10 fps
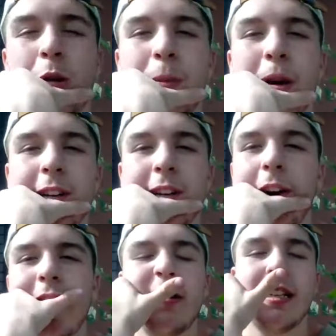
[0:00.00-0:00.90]
Oh my
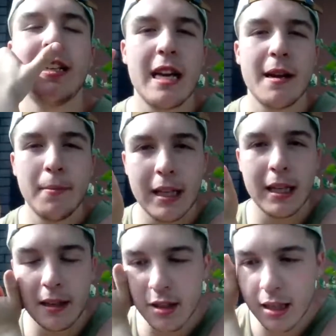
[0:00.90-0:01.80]
god, when he sent me it,
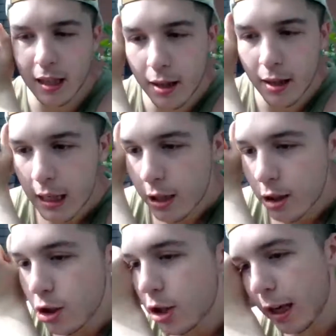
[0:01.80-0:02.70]
I was like,
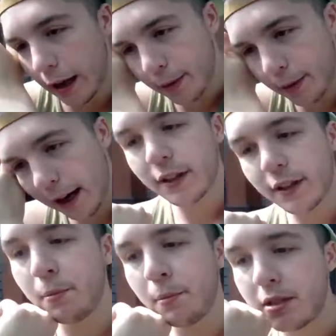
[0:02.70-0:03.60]
shit, I'm gonna have to
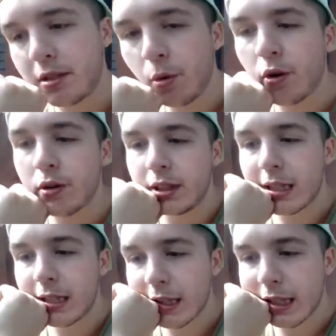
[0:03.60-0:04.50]
commit tomorrow to
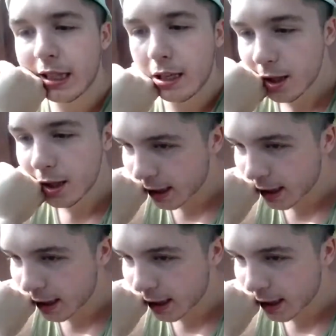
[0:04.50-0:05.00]
listening to this